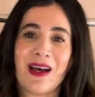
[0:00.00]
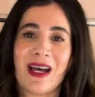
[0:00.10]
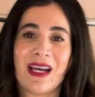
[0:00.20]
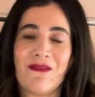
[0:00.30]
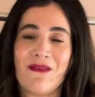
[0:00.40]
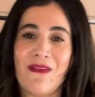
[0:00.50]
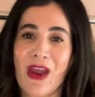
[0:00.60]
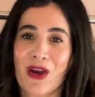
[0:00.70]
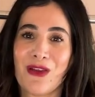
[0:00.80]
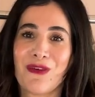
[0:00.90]
a
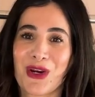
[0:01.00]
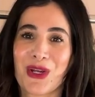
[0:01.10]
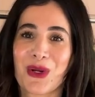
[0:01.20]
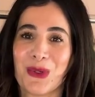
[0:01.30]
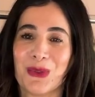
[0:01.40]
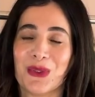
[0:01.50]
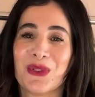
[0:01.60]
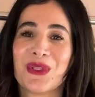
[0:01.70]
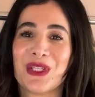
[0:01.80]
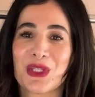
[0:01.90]
very, very
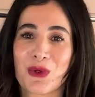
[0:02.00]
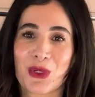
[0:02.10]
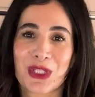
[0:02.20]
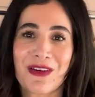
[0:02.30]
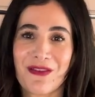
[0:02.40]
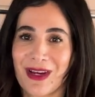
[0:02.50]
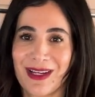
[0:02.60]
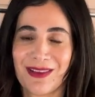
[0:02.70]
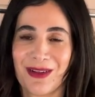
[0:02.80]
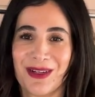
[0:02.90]
cool. These shorts are
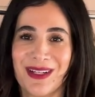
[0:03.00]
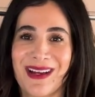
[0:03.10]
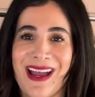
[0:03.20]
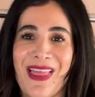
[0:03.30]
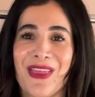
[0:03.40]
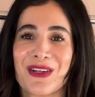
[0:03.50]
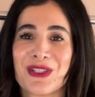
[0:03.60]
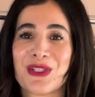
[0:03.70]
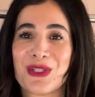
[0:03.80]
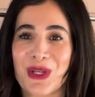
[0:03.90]
very long. They're
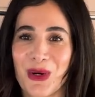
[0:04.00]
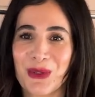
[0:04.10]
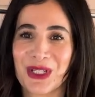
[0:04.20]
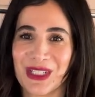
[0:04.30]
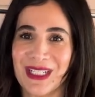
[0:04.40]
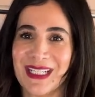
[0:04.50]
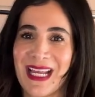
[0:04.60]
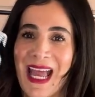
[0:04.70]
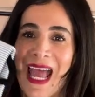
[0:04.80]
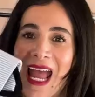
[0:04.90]
so good.
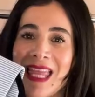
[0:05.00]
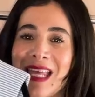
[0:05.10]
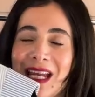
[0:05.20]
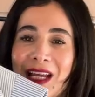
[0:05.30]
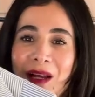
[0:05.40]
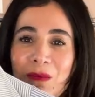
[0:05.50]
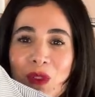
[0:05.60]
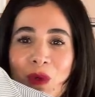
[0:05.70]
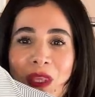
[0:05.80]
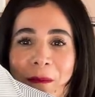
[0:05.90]
And then it
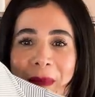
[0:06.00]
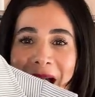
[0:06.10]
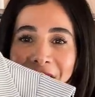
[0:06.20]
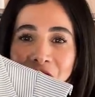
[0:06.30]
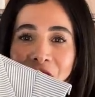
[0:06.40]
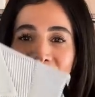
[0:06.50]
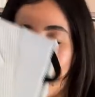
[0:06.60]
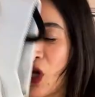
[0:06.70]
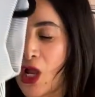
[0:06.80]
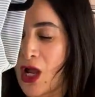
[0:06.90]
comes with a matching
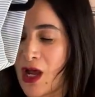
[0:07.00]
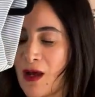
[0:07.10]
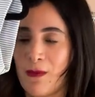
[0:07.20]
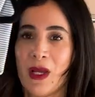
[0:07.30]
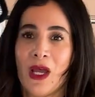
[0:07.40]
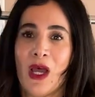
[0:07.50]
top